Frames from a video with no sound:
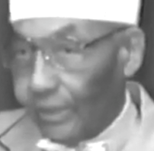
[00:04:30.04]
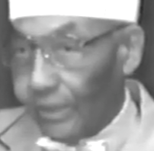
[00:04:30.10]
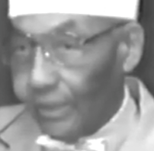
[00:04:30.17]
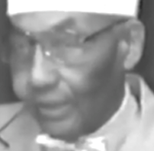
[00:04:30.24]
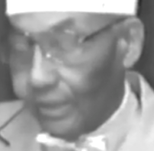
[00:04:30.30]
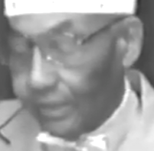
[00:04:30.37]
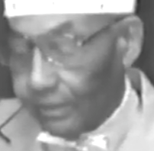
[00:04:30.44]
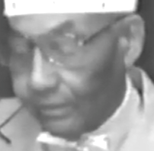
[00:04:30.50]

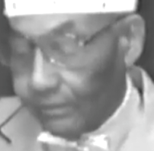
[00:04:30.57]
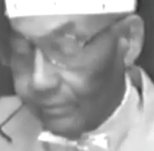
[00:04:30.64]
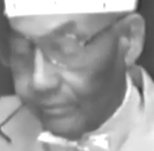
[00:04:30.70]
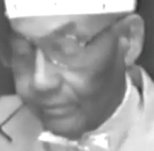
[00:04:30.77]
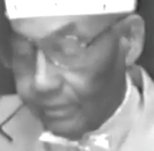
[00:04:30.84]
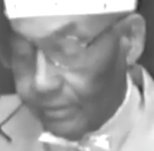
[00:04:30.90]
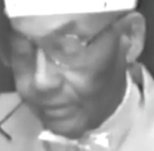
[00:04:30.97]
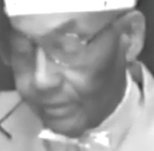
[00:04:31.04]

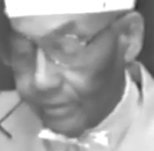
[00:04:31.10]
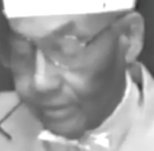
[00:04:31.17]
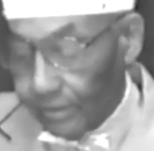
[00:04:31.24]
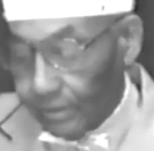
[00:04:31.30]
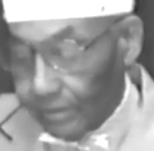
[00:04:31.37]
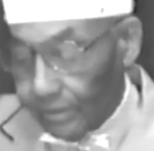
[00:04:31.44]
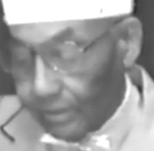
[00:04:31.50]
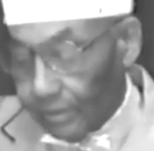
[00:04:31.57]
in.
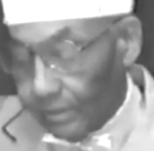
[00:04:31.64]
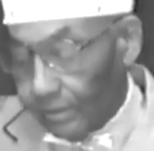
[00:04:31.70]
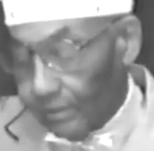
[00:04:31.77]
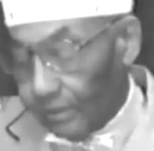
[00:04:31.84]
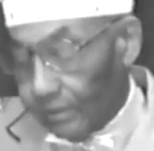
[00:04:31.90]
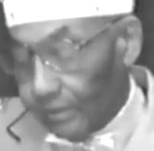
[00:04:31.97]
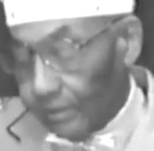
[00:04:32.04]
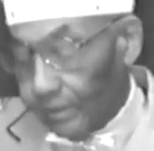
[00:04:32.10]
Yeah
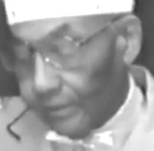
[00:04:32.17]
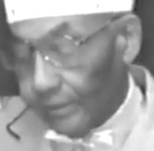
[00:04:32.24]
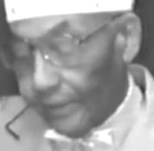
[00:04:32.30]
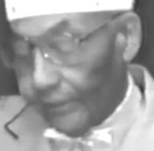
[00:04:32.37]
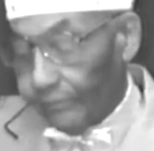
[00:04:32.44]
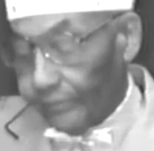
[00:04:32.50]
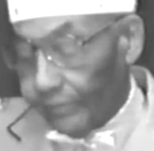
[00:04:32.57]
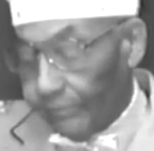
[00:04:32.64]
he
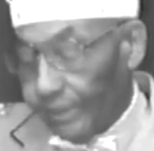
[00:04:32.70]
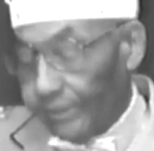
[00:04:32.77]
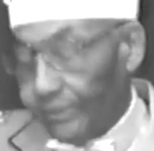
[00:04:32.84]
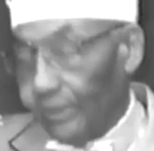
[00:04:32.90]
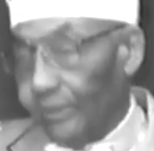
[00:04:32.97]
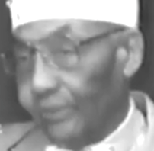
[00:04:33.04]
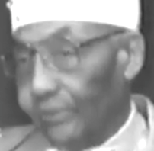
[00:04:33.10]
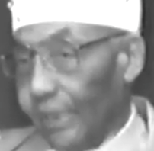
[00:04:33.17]
left the
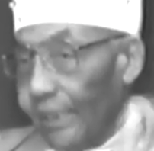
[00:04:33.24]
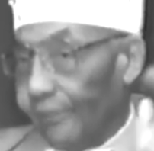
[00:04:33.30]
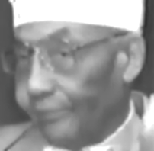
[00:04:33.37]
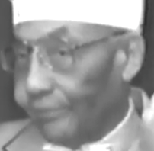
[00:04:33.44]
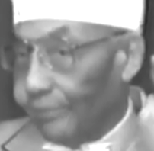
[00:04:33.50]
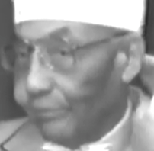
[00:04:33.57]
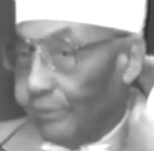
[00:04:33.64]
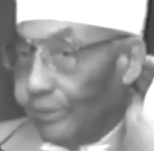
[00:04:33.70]
messenger's
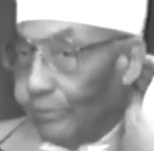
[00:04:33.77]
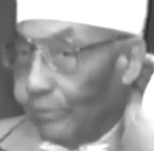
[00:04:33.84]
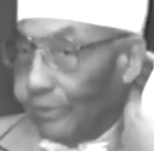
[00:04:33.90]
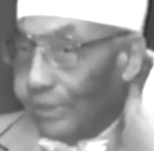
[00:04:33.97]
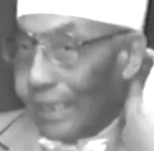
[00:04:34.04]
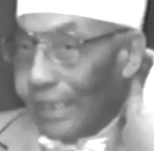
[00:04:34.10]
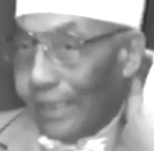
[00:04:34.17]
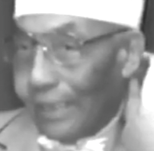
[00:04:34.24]
house, which
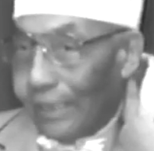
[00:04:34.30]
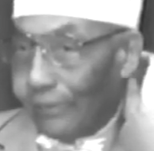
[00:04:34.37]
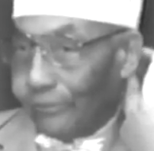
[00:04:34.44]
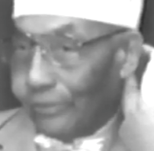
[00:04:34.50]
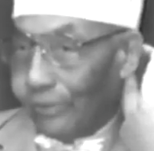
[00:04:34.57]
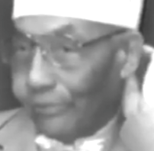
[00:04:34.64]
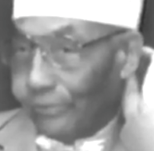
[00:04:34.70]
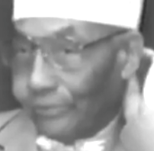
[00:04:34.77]
was our
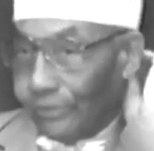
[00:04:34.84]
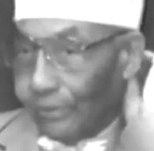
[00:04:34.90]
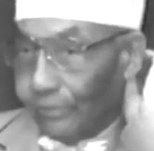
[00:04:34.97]
house also.